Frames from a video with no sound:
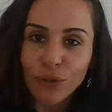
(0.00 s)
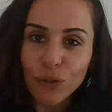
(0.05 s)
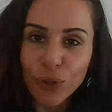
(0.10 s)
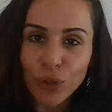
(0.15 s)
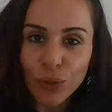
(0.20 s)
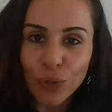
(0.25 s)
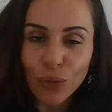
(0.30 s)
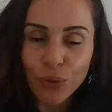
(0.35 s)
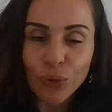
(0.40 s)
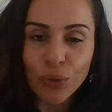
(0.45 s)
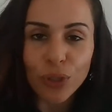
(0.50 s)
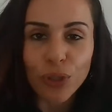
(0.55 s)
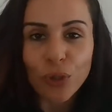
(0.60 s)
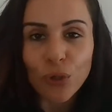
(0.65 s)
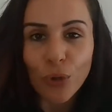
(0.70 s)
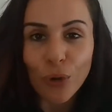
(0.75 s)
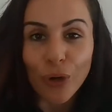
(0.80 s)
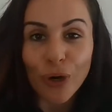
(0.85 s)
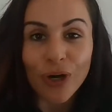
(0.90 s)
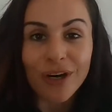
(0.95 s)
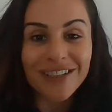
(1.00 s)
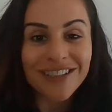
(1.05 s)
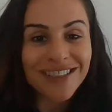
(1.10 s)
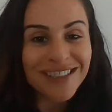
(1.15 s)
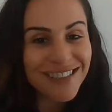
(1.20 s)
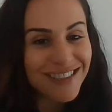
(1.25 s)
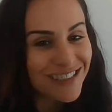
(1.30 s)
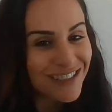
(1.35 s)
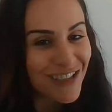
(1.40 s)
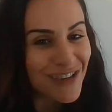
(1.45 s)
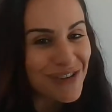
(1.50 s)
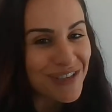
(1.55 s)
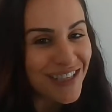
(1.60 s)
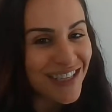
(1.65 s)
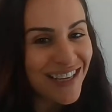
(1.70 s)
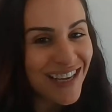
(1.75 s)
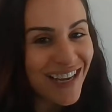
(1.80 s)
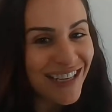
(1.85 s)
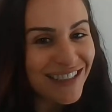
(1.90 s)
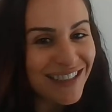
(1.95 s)
to your
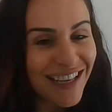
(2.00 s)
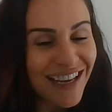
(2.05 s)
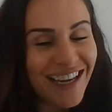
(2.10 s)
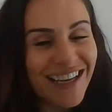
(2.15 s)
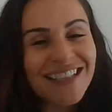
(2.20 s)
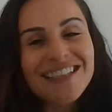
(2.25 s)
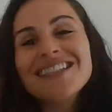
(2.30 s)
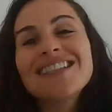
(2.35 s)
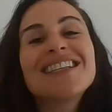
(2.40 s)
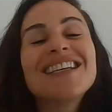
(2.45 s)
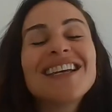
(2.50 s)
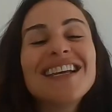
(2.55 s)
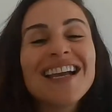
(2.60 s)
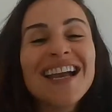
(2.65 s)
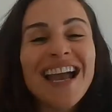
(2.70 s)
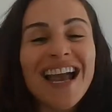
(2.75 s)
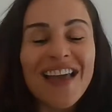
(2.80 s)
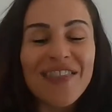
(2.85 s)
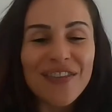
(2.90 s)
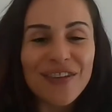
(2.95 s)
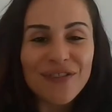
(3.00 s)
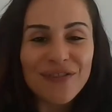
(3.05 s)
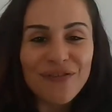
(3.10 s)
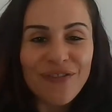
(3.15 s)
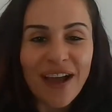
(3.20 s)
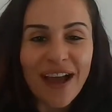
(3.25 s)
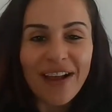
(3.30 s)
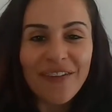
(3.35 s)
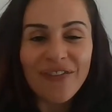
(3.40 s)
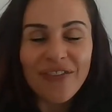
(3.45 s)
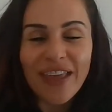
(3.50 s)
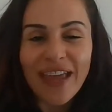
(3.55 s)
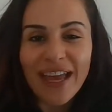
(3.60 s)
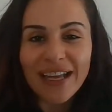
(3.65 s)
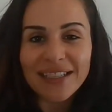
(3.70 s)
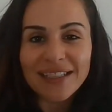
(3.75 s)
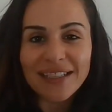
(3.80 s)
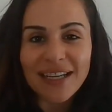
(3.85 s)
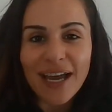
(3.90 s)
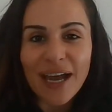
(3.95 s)
coding guidelines and then find
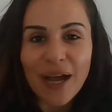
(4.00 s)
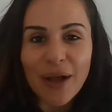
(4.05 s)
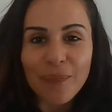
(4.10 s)
that